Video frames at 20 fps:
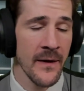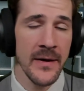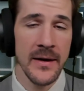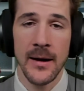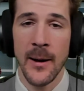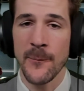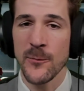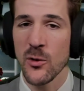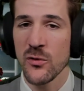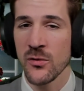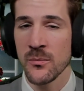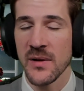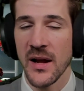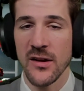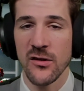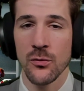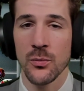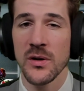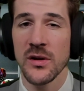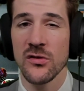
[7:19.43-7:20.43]
Comes with some
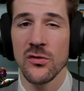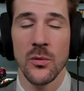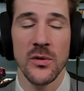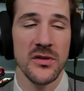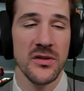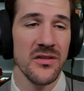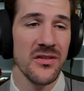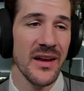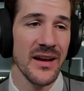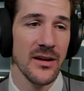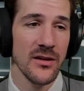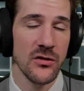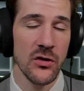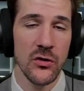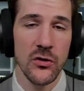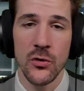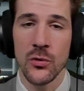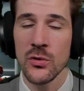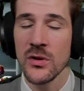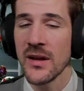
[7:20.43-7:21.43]
nice resources like a
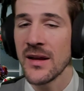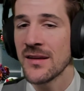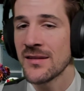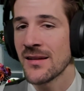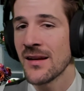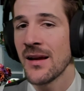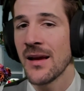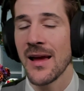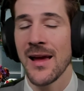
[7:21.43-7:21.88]
to-do list,